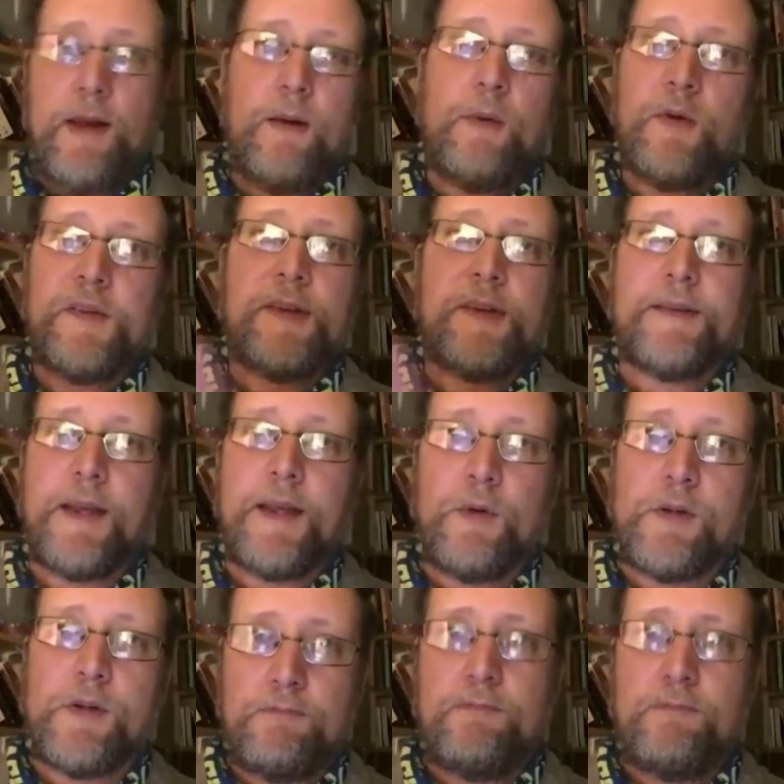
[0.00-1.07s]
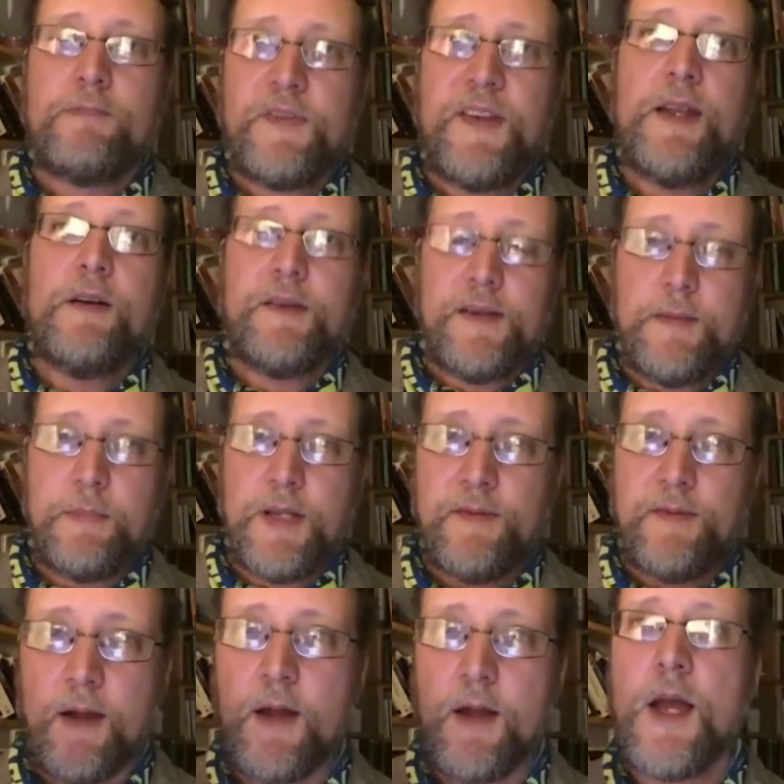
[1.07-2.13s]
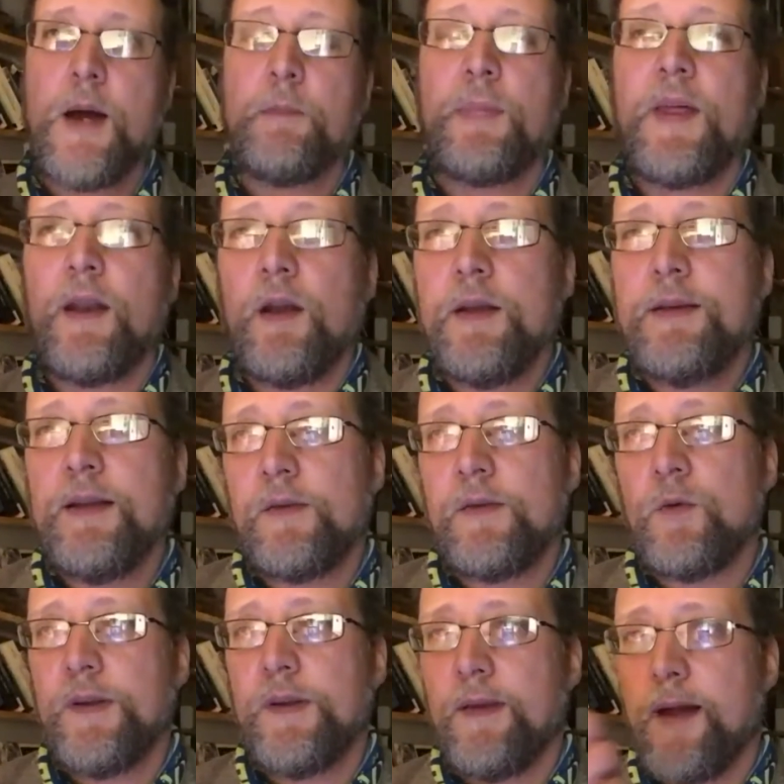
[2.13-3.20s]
And I'm not suggesting anyone seriously believes that, but that idea is always there.